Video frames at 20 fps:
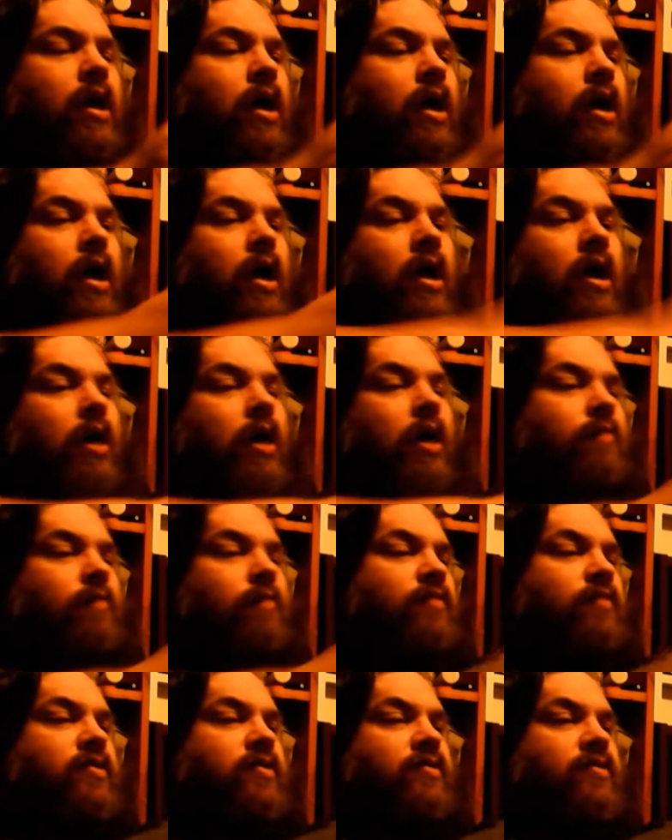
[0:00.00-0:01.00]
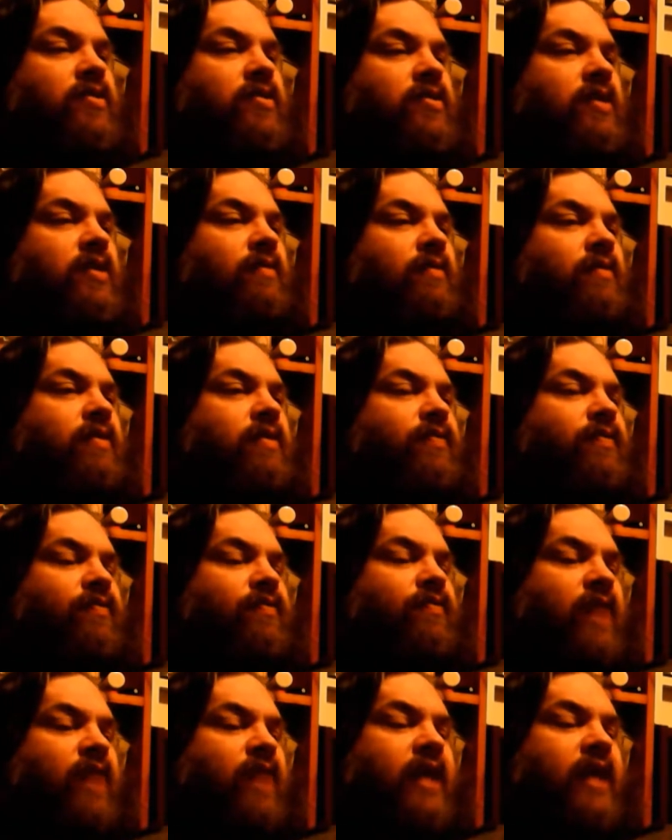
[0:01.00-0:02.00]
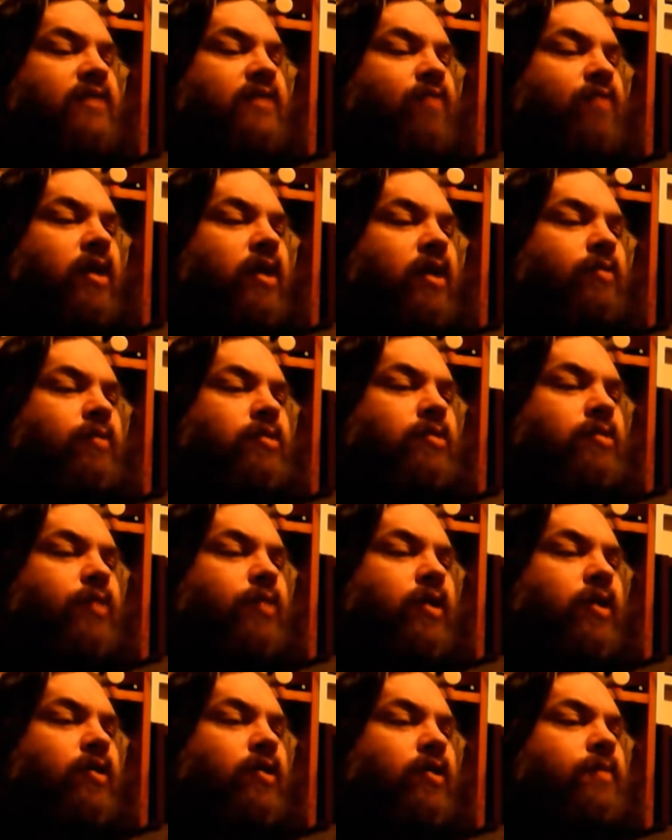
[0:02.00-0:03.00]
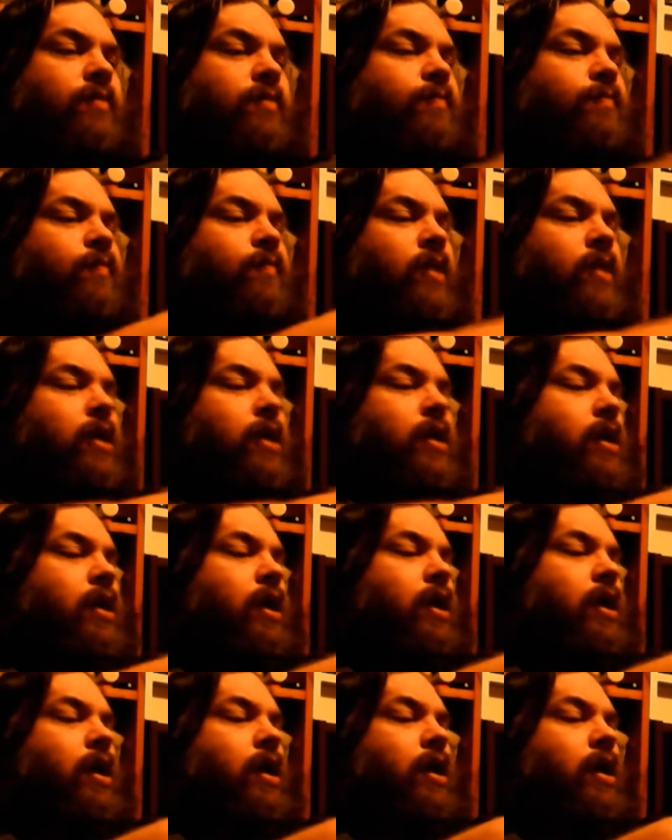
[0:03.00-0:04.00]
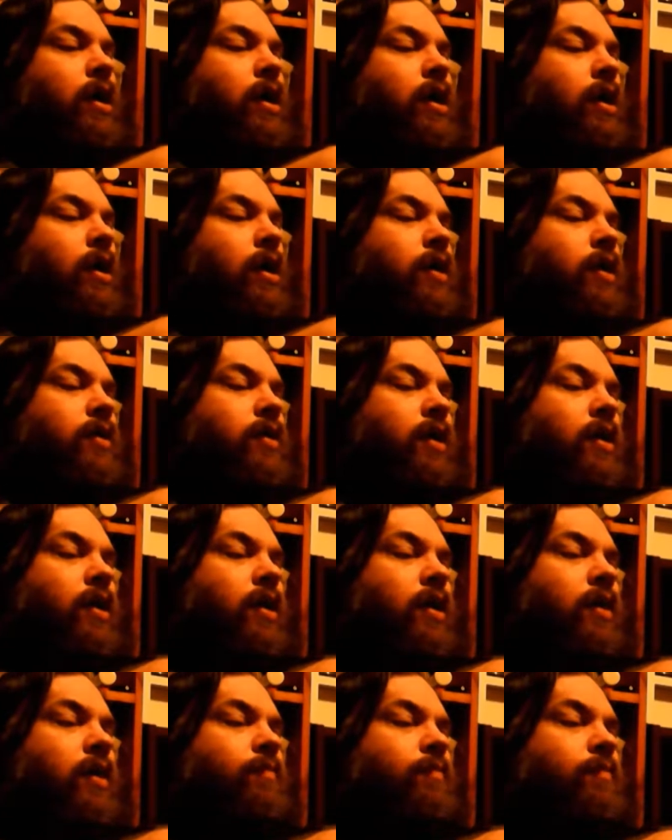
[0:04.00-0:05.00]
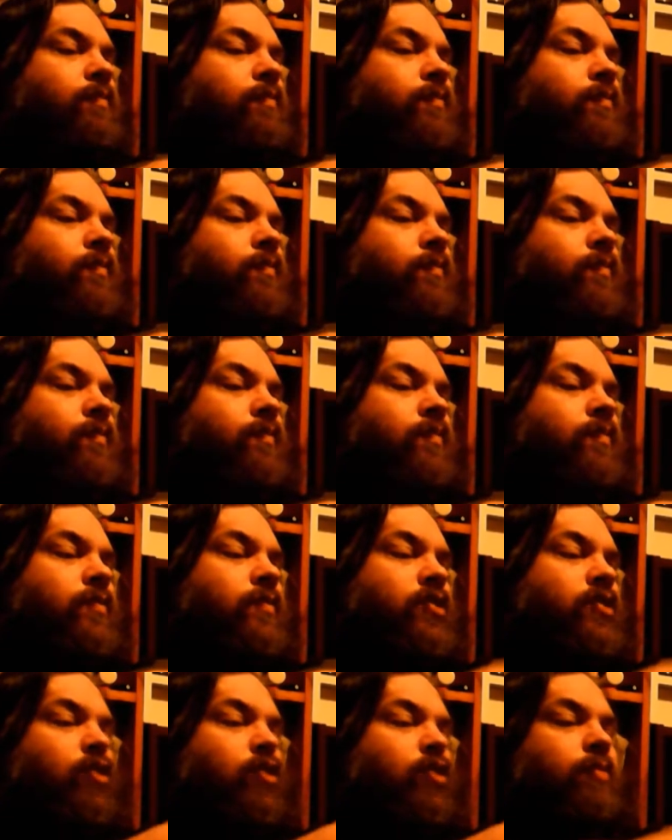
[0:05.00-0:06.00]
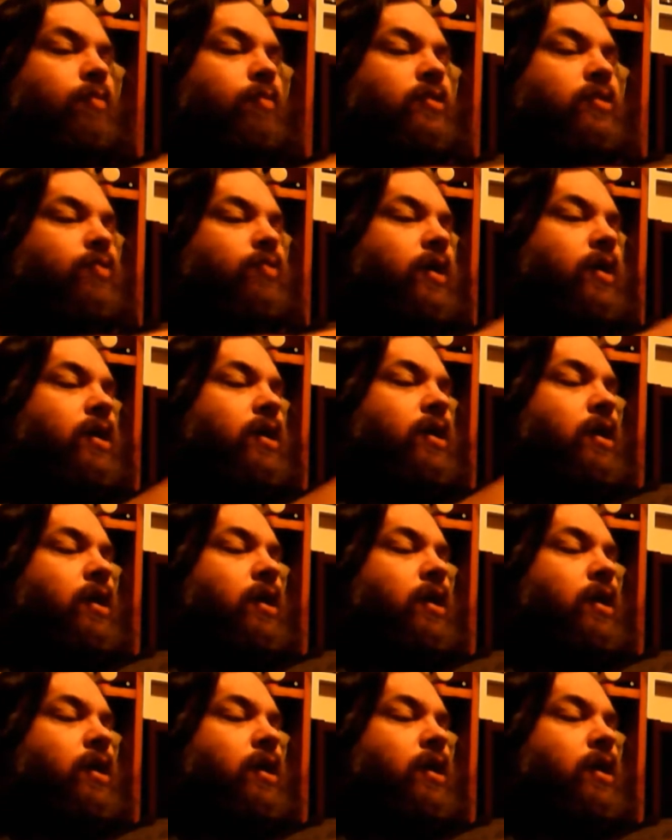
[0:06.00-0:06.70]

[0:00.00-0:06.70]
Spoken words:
The Age of Wonder was pretty good. And, short but sweet.